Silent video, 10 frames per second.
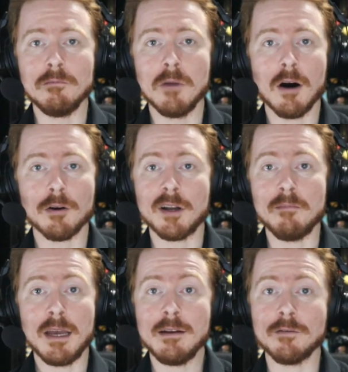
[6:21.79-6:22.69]
already
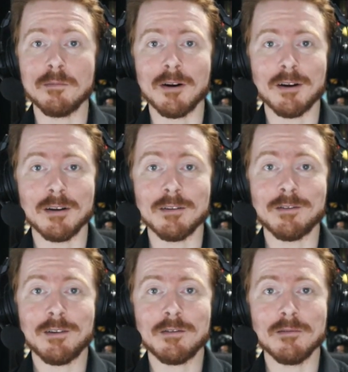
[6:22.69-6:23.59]
made his mark on the
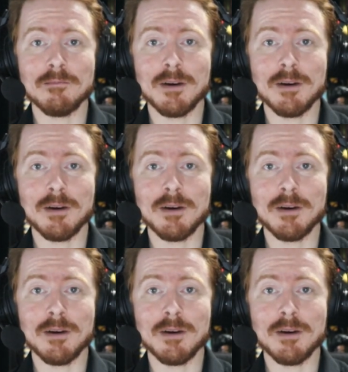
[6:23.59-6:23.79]
system